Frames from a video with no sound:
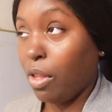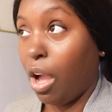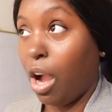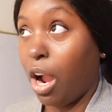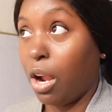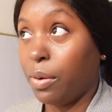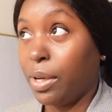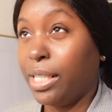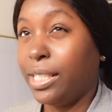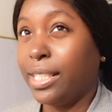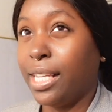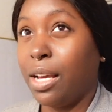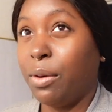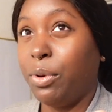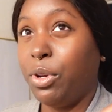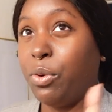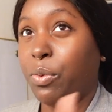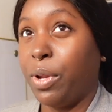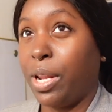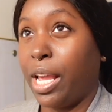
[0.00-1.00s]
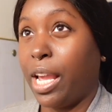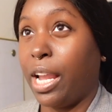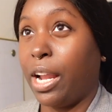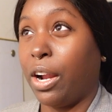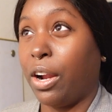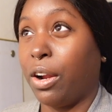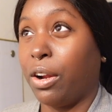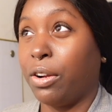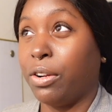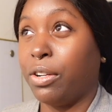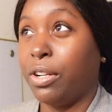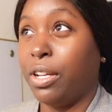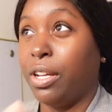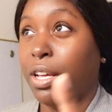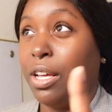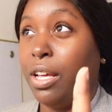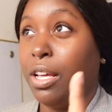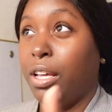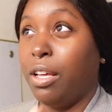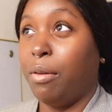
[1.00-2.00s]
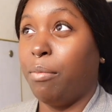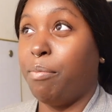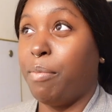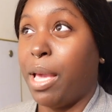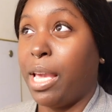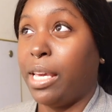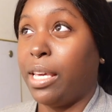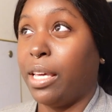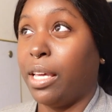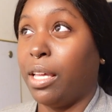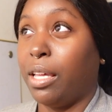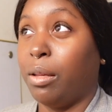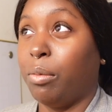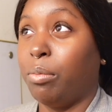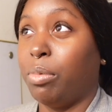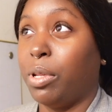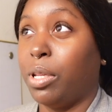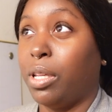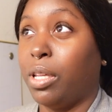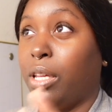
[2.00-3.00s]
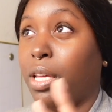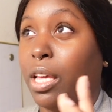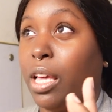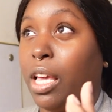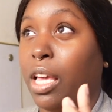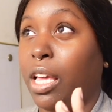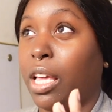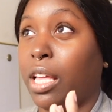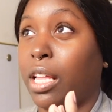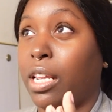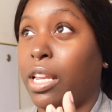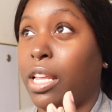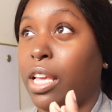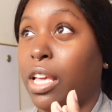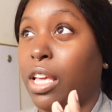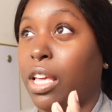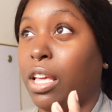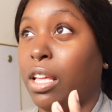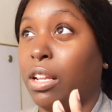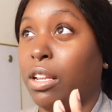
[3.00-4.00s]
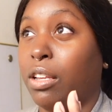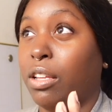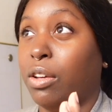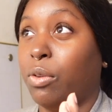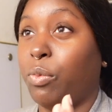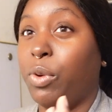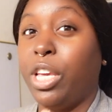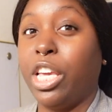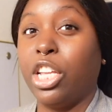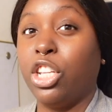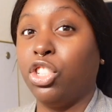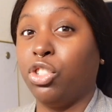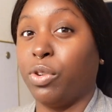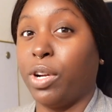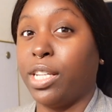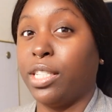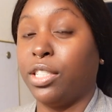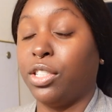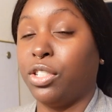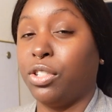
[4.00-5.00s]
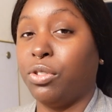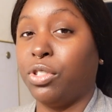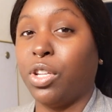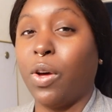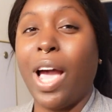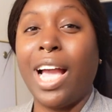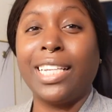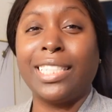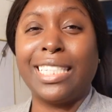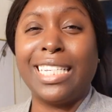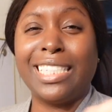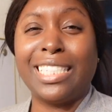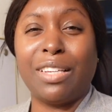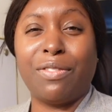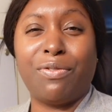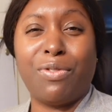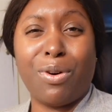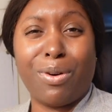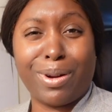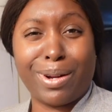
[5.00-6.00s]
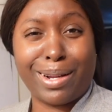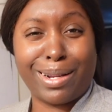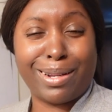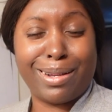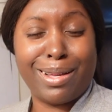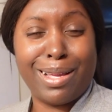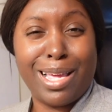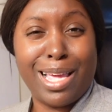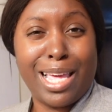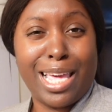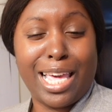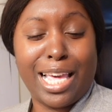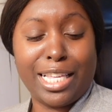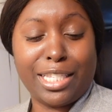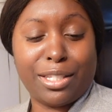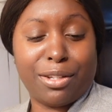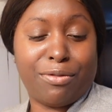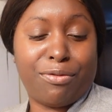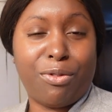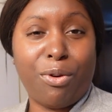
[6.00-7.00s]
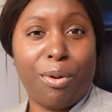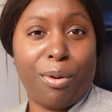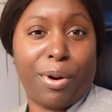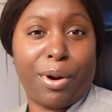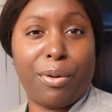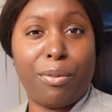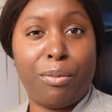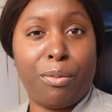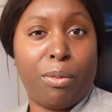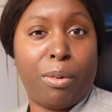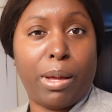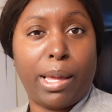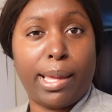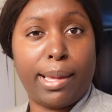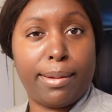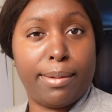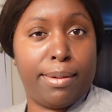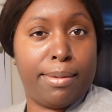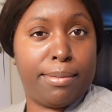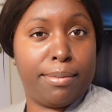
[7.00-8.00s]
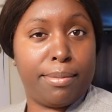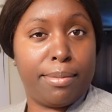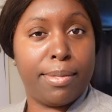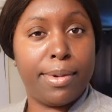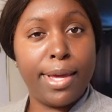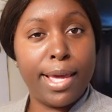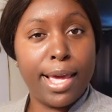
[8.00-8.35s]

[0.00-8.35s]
I already said we're doing hair, makeup, and then we getting dressed too. So actually it's a four, it's a four in one.